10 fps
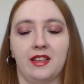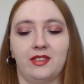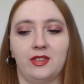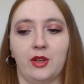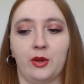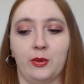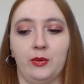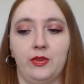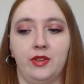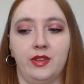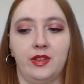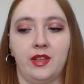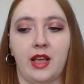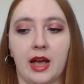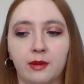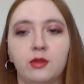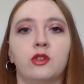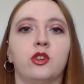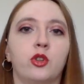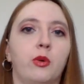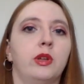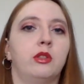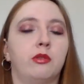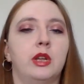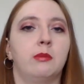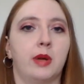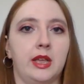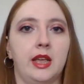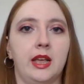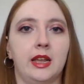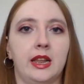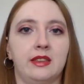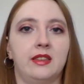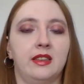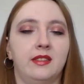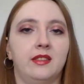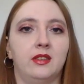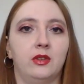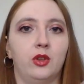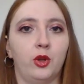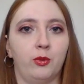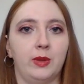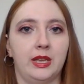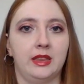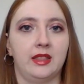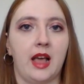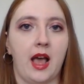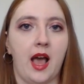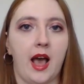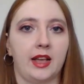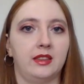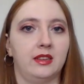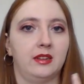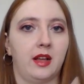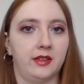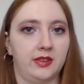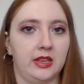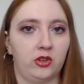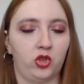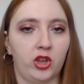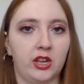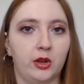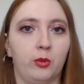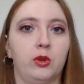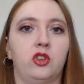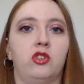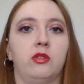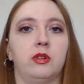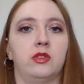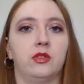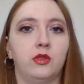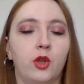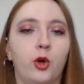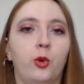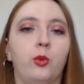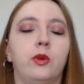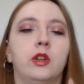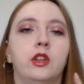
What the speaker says: So after going through it in my head, and since knowing that I did not see a shadow, which there is no